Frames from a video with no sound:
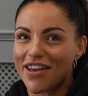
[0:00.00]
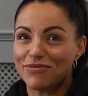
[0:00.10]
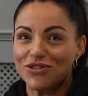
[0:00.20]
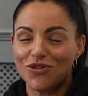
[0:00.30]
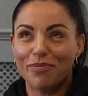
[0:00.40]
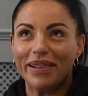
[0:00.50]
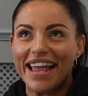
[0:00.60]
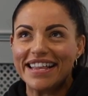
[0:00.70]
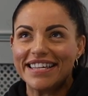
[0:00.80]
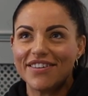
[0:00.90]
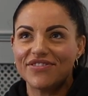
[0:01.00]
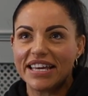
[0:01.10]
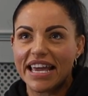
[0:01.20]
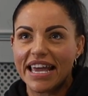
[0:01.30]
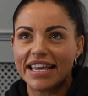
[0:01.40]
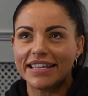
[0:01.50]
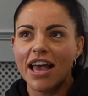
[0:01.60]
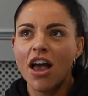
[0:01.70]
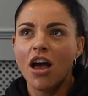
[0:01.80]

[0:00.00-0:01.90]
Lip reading: I'm sure plenty of tears,